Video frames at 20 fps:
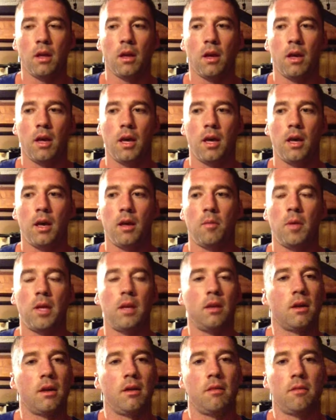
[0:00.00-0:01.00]
But
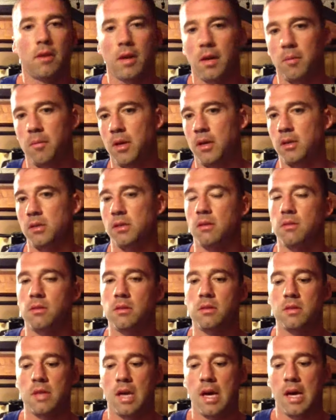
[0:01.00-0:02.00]
not very much on the
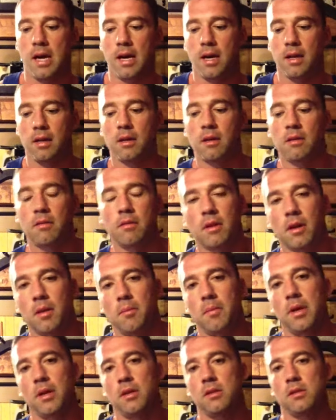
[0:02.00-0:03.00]
side, not very
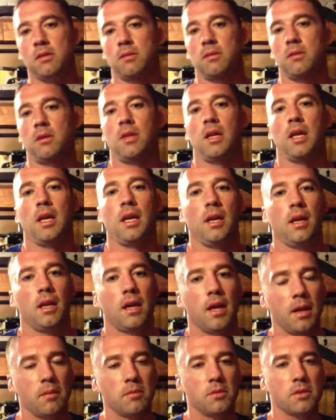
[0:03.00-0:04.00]
much on the knee.
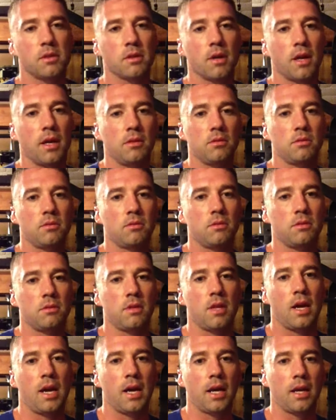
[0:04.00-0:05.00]
Hamstrings was
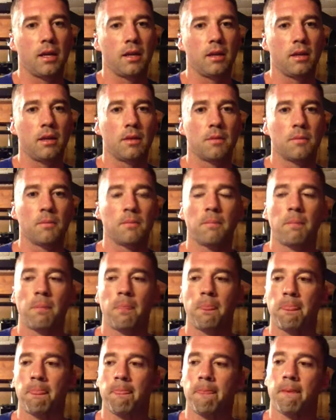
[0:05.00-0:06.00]
lacking.
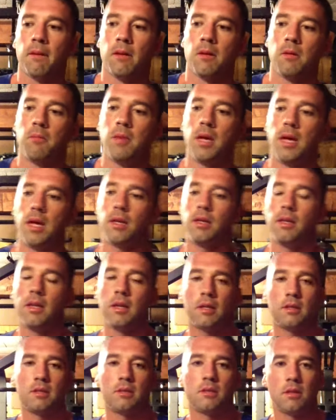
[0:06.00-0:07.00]
But until
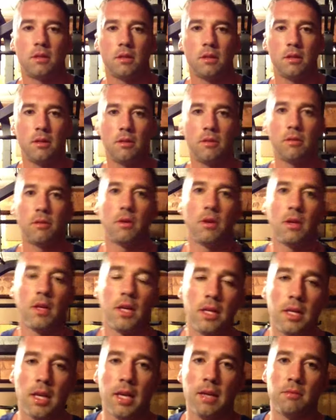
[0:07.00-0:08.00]
I started doing really
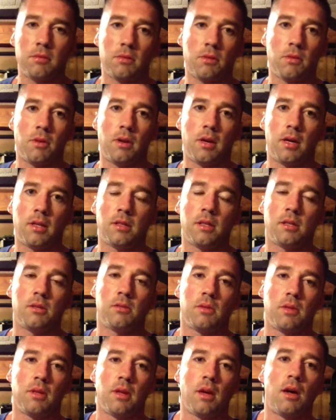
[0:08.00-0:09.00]
deep squats, that's
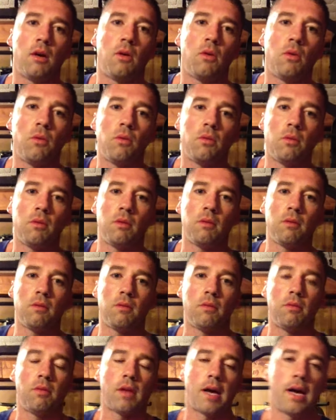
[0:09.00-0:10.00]
when the whole
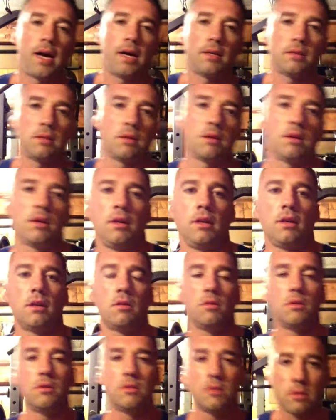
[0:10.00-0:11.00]
thigh started, you
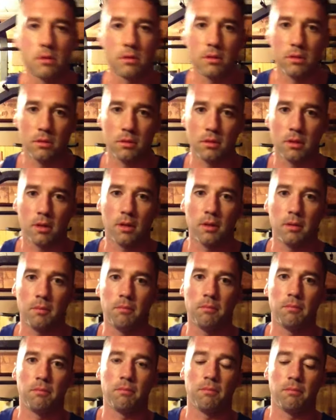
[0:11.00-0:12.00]
know, started
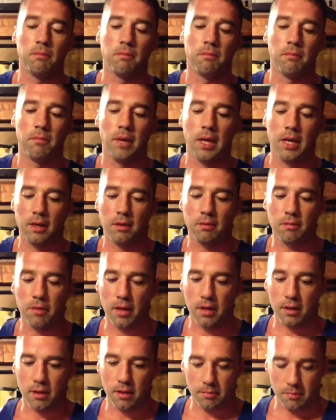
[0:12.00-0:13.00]
being
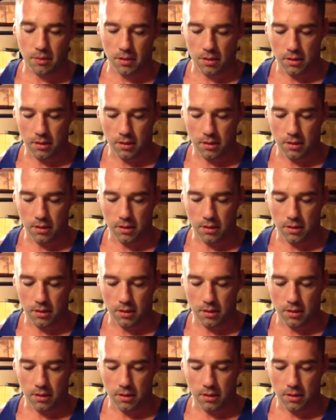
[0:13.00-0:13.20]
developed.